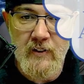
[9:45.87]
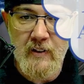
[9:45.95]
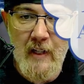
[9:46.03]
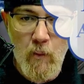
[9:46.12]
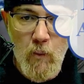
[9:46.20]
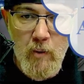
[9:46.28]

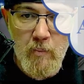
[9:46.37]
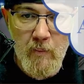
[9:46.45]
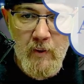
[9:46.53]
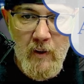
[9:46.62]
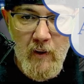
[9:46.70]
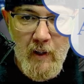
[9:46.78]
that one,
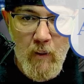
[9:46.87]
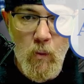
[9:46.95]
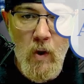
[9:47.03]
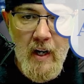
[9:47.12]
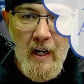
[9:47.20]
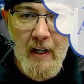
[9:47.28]
you know, that
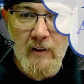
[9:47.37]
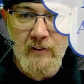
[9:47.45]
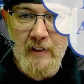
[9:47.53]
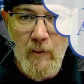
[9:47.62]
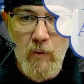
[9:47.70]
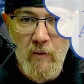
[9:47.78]
one house,
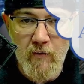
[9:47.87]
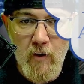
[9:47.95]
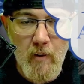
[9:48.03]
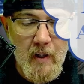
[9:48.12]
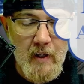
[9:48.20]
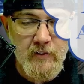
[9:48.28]
that one
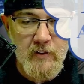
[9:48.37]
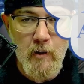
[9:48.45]
farmhouse